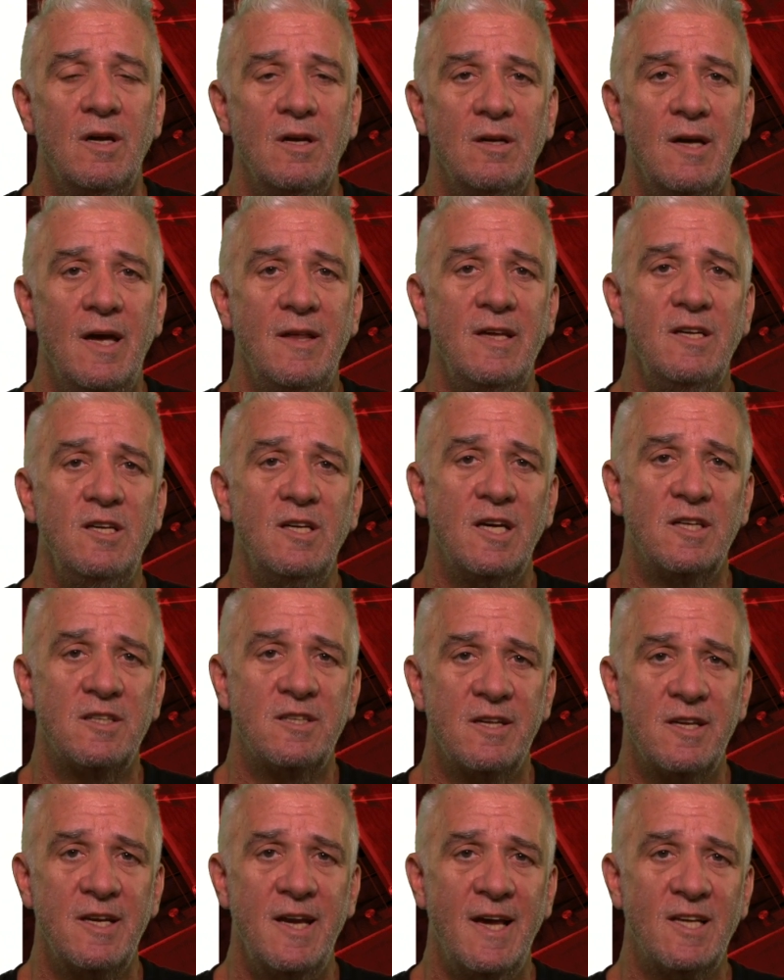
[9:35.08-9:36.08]
And then you get to
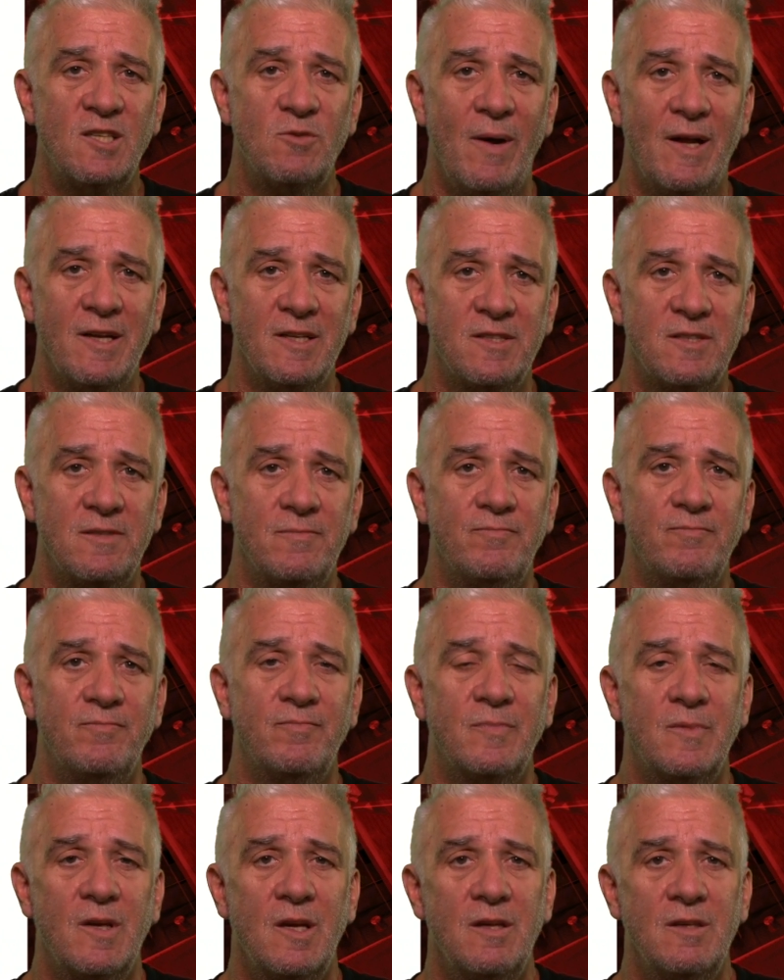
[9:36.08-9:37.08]
the next ones.
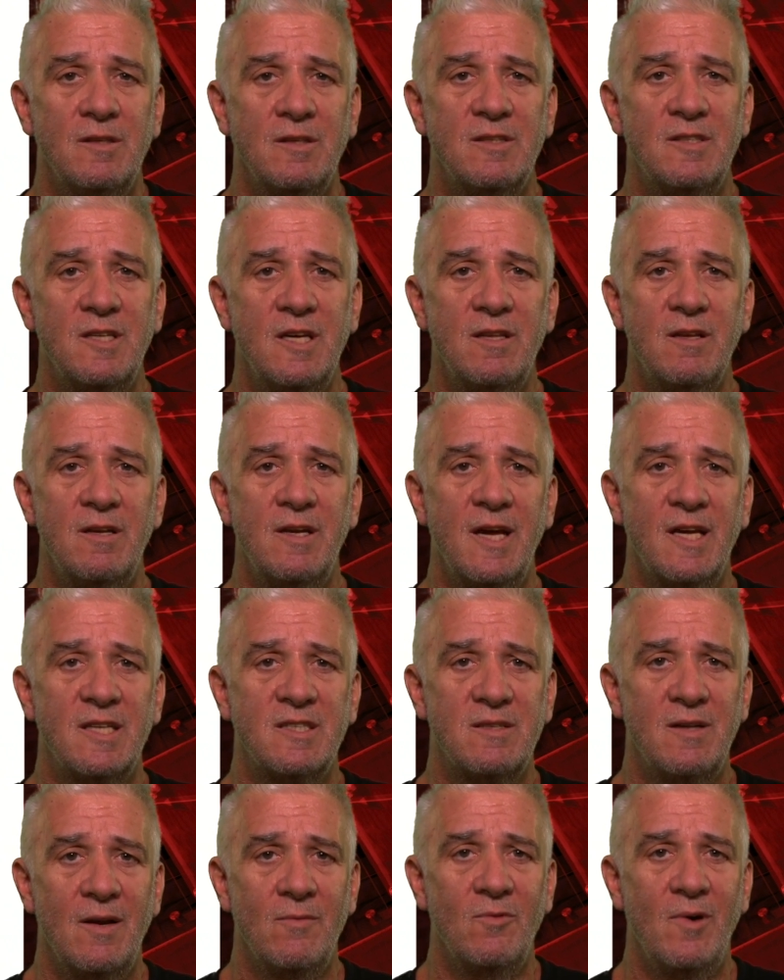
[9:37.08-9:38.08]
You see the
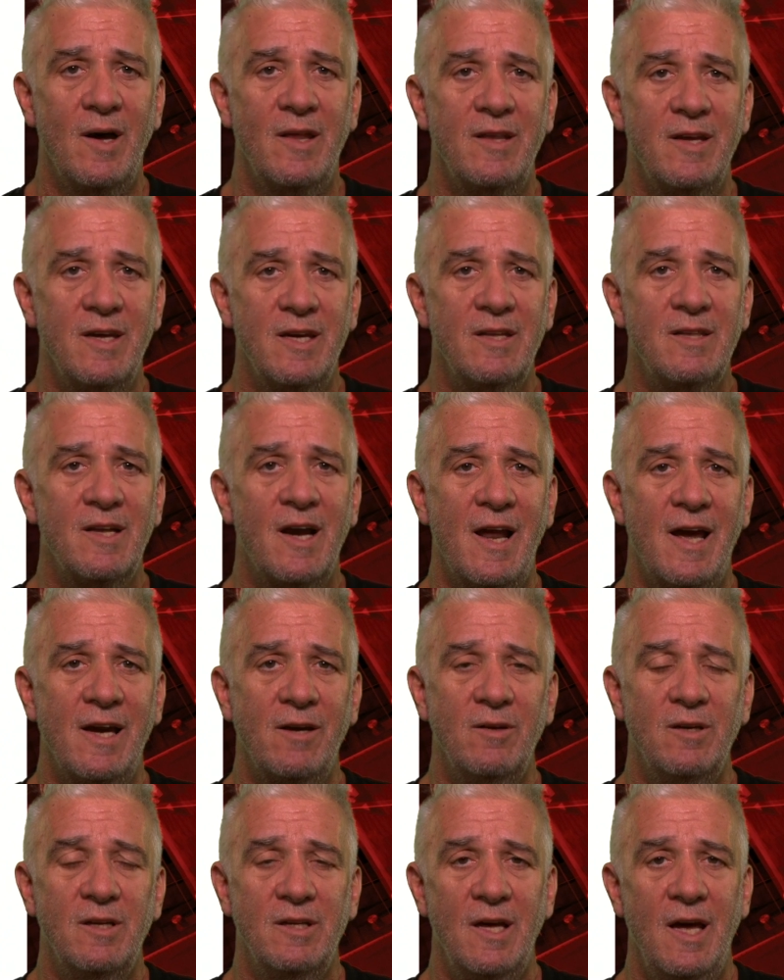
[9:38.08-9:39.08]
next one there,
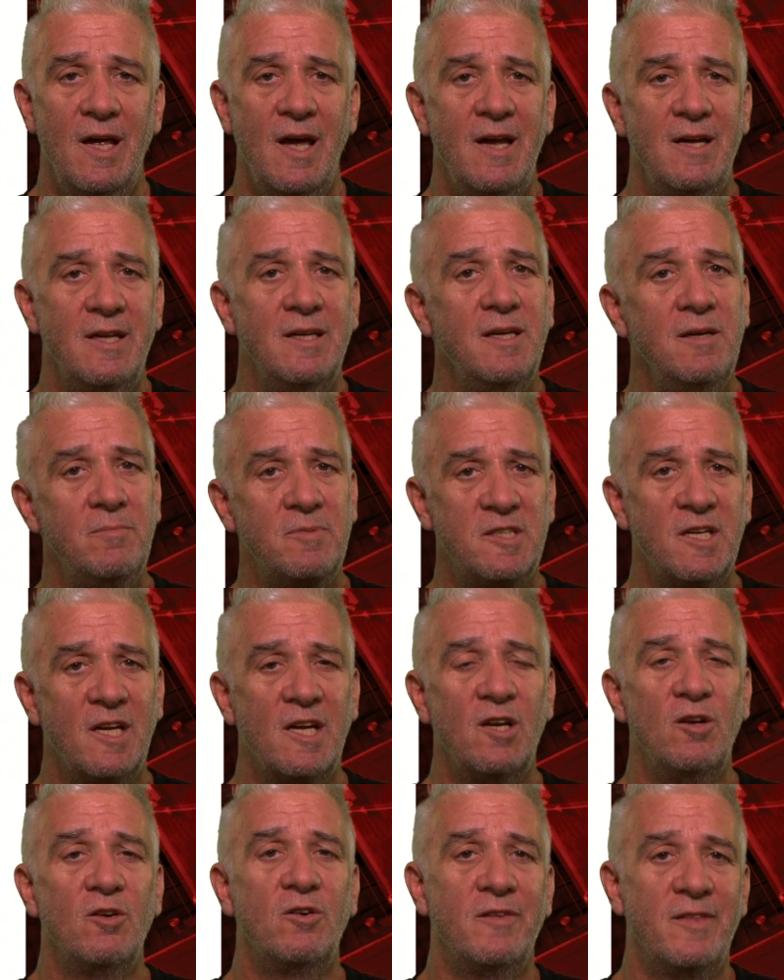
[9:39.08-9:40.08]
and here
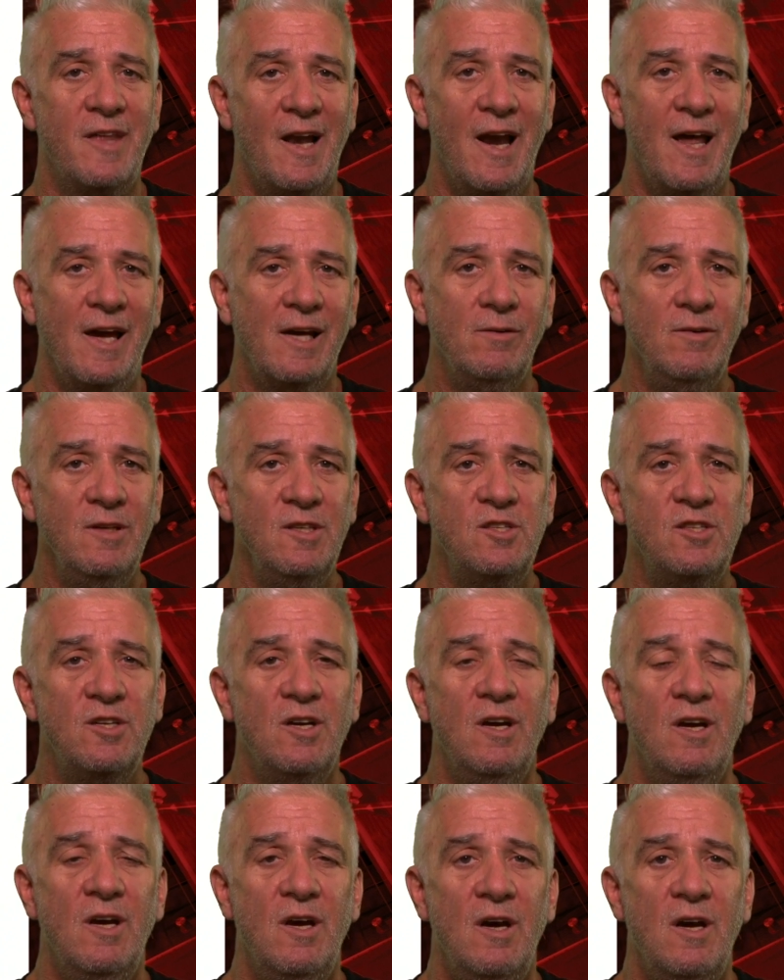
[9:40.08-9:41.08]
particularly look at the language.
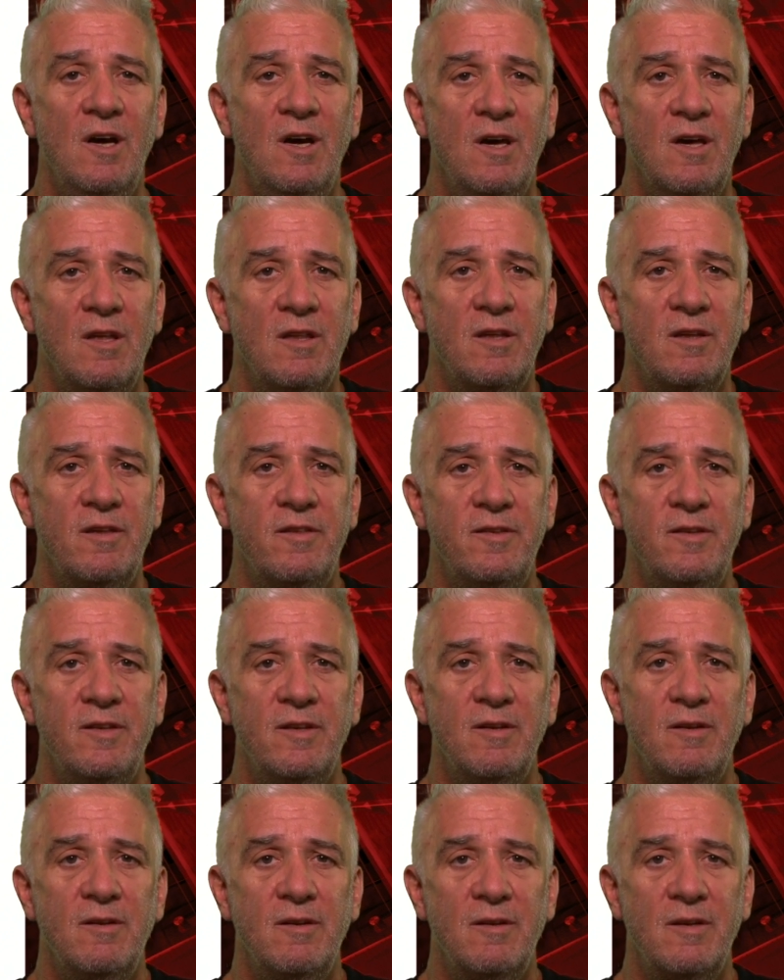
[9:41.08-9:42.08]

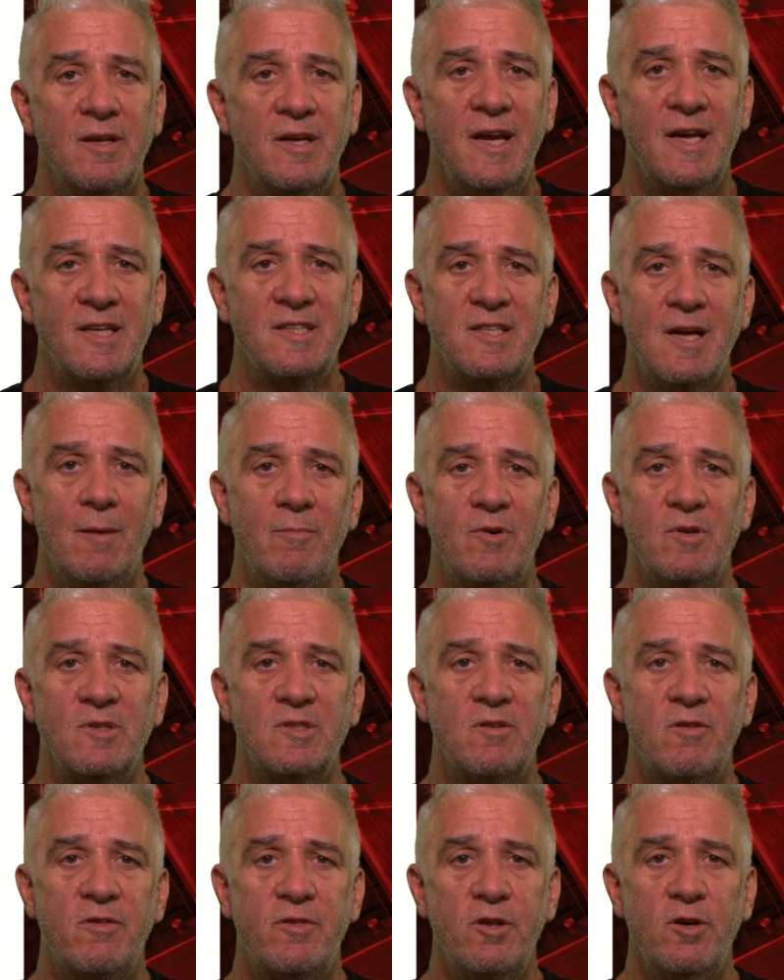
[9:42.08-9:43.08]
The next number
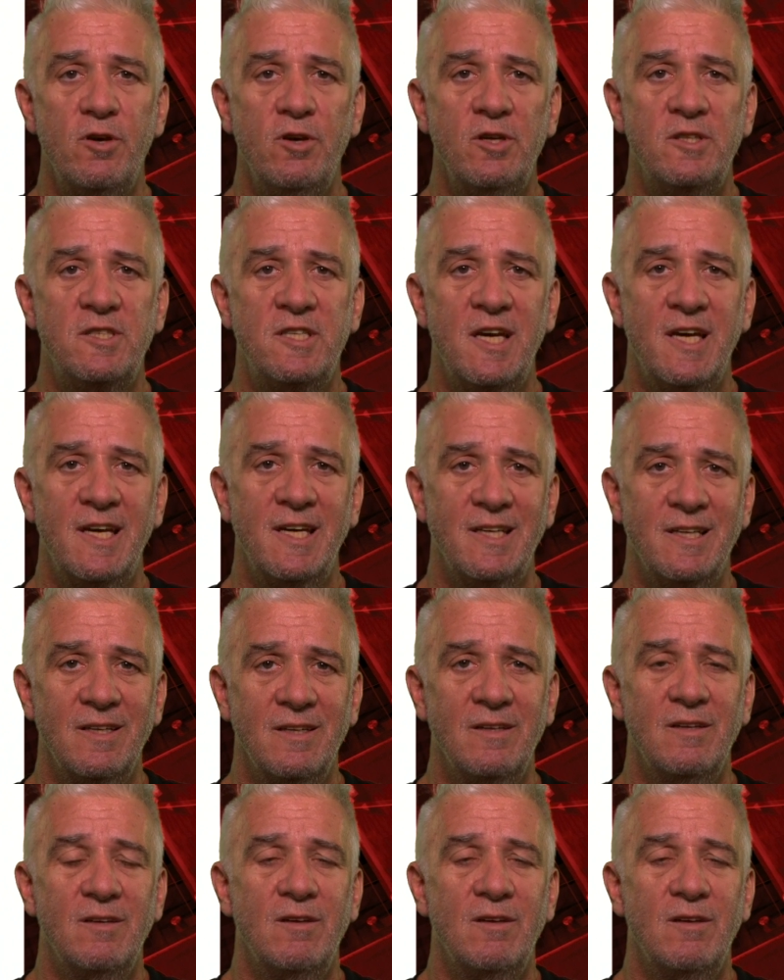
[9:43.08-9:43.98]
is 13.